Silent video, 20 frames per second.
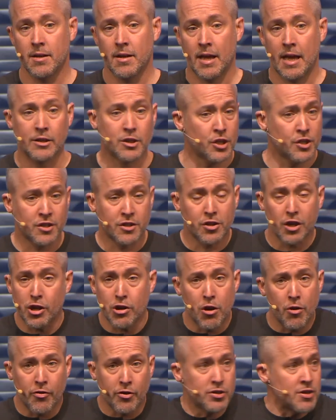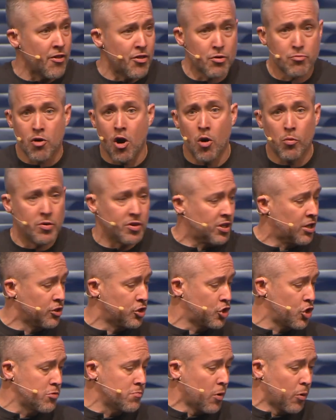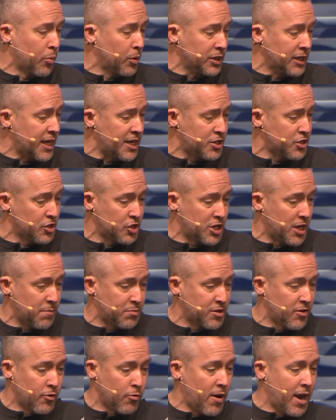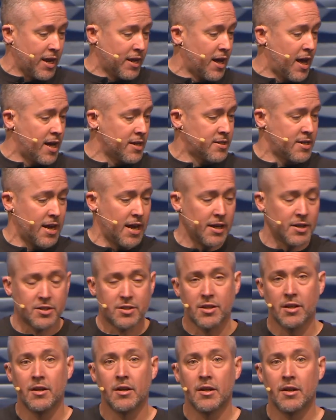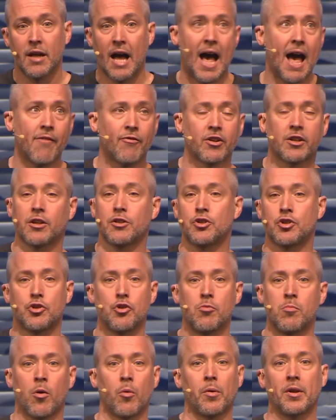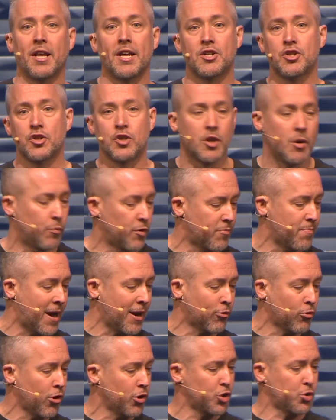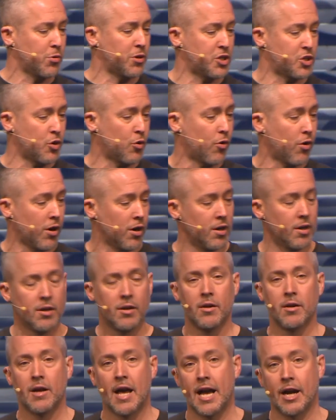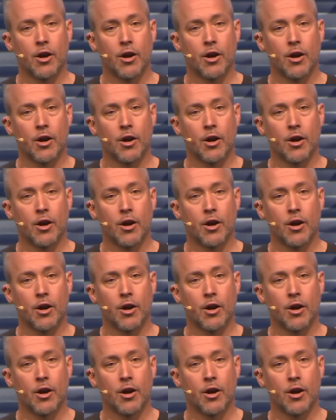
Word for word: And just so you know, there's nothing wrong with consumer relationships in the right context. I have a consumer relationship with my grocery store. I